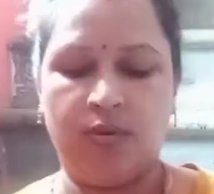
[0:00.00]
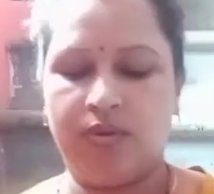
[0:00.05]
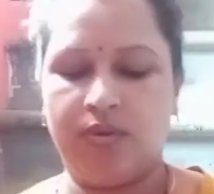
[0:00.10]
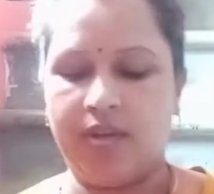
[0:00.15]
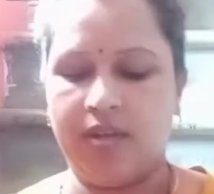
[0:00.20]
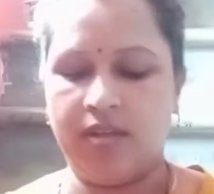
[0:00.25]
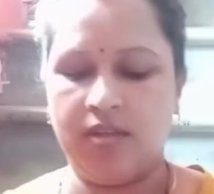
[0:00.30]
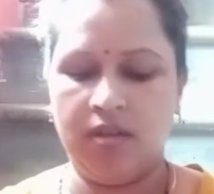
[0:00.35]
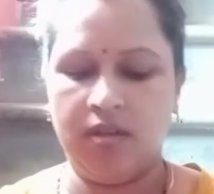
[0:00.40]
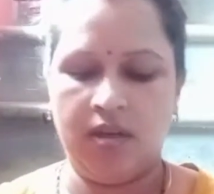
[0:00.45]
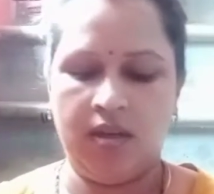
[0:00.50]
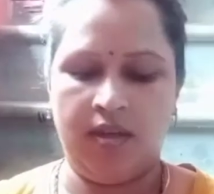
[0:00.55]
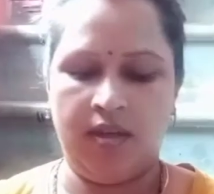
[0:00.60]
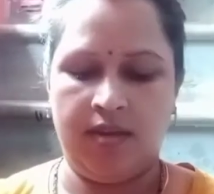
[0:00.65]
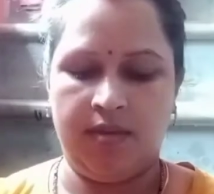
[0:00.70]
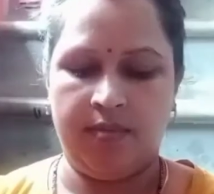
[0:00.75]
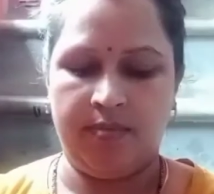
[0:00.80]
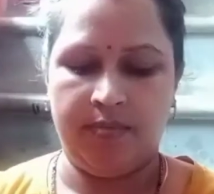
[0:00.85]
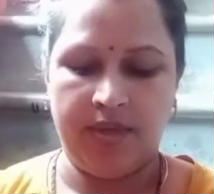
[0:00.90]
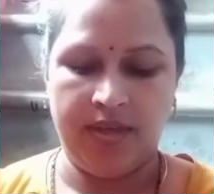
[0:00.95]
You can
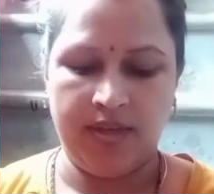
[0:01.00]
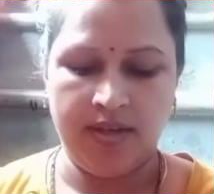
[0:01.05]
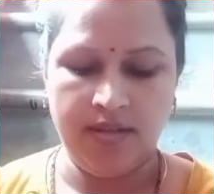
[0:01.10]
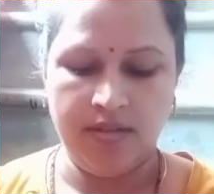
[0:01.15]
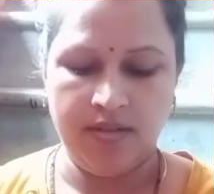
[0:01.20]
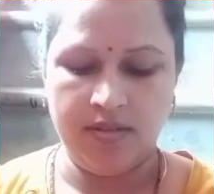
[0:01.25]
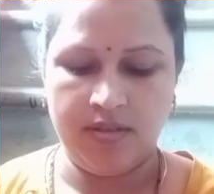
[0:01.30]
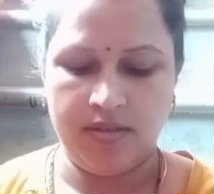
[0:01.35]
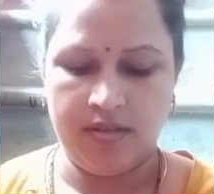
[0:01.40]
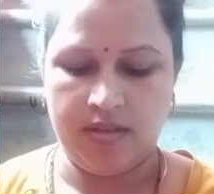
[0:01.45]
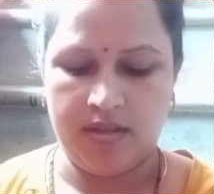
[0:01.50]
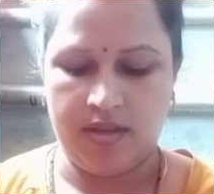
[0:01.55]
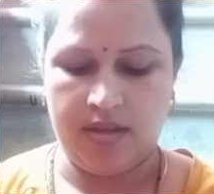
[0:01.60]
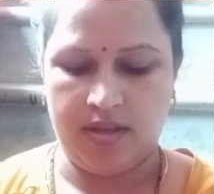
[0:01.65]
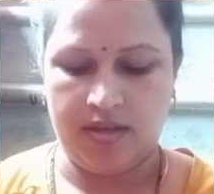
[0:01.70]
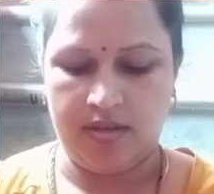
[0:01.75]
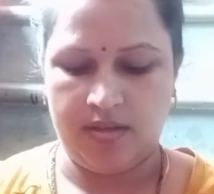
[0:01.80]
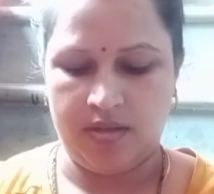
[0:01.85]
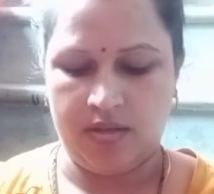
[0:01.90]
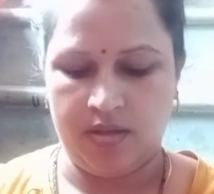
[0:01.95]
make it
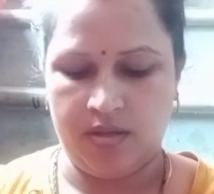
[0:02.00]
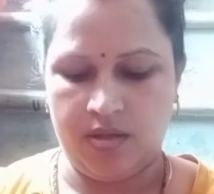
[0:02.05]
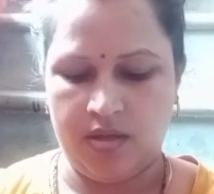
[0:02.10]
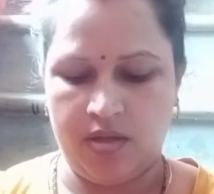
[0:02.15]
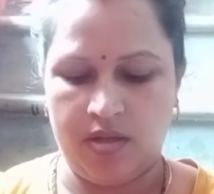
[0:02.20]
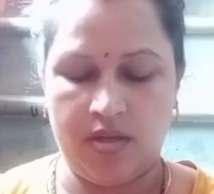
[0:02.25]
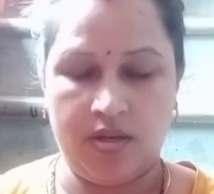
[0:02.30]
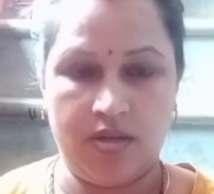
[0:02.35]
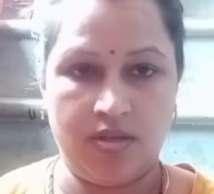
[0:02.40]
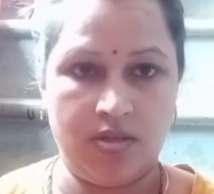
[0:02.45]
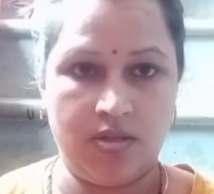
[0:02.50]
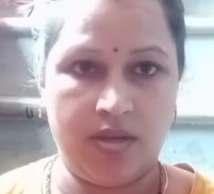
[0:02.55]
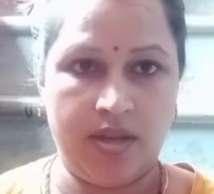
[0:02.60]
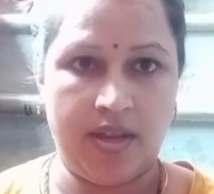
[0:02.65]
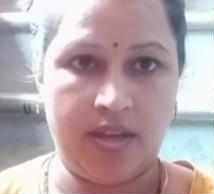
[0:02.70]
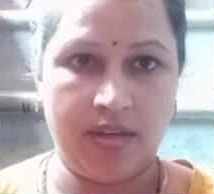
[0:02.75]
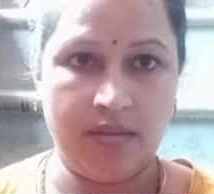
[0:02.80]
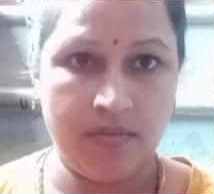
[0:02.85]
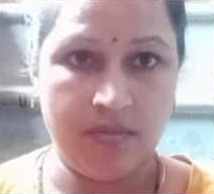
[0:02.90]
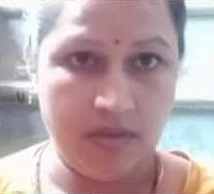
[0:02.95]
and rush
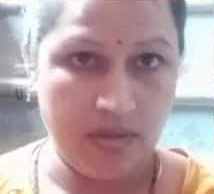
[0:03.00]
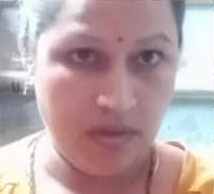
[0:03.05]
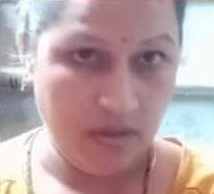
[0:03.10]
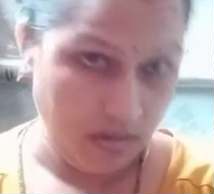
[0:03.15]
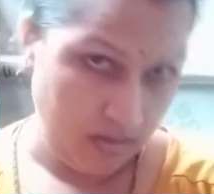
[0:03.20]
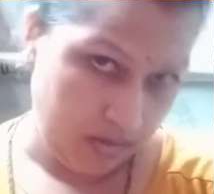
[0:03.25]
anywhere.